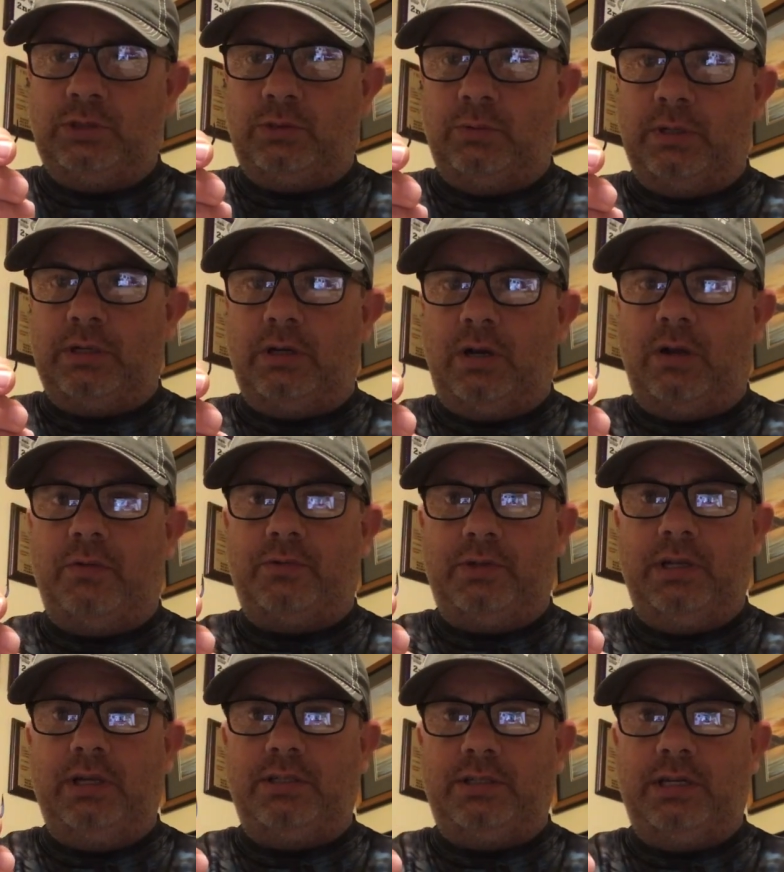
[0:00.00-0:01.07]
regular
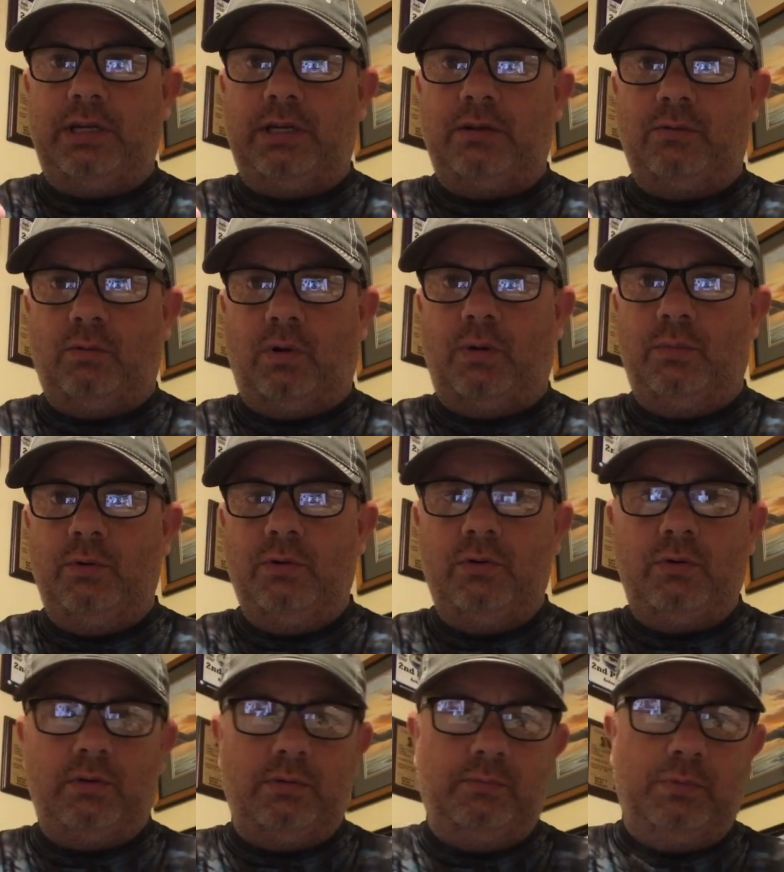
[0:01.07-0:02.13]
offset shank worm
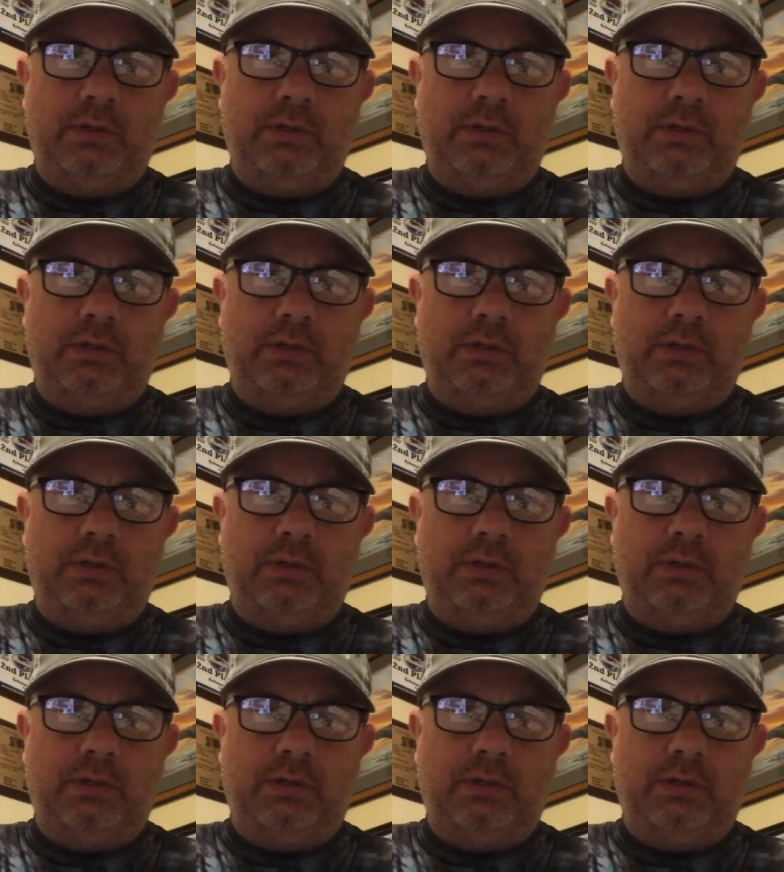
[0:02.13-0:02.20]
hook,